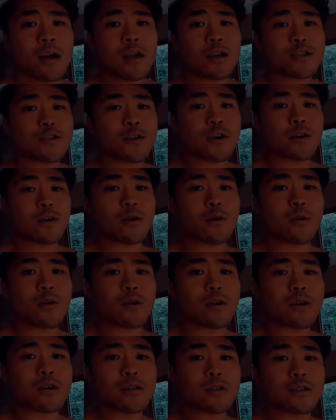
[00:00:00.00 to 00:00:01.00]
Strong
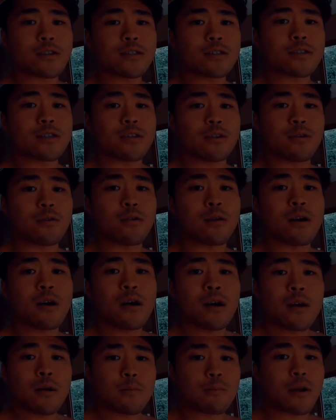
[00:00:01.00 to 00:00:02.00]
core leads to
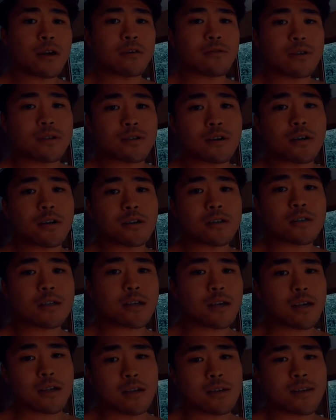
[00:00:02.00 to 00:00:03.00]
better results
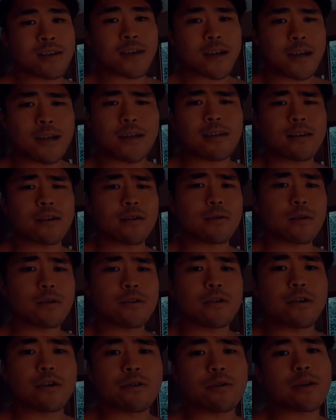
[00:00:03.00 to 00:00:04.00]
in anything you're
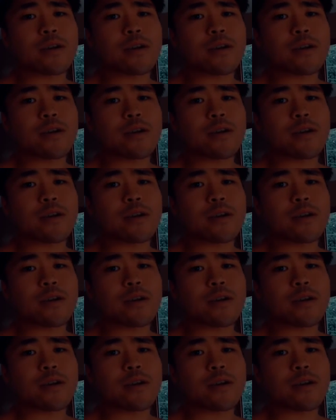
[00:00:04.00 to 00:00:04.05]
doing,